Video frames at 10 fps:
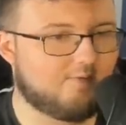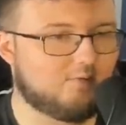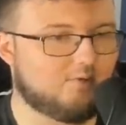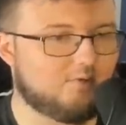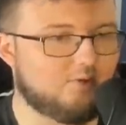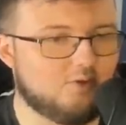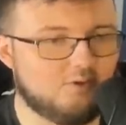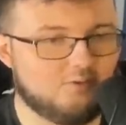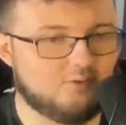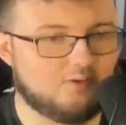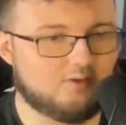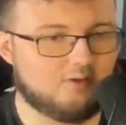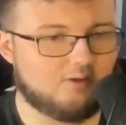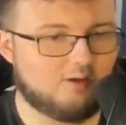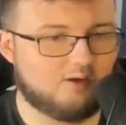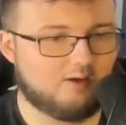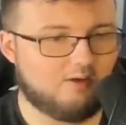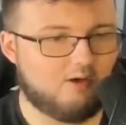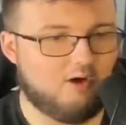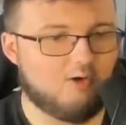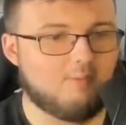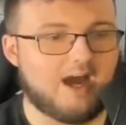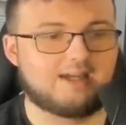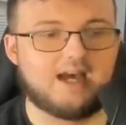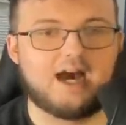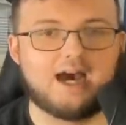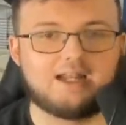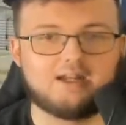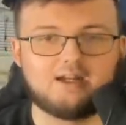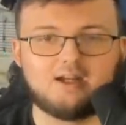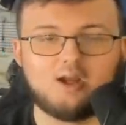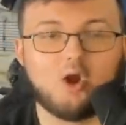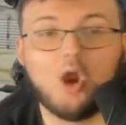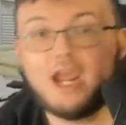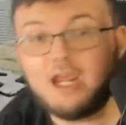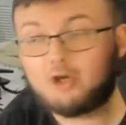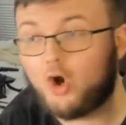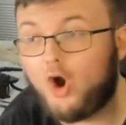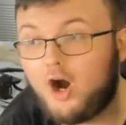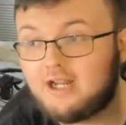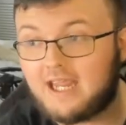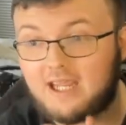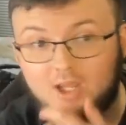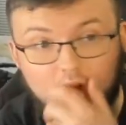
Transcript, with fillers: Oh, oh my God. He caught it.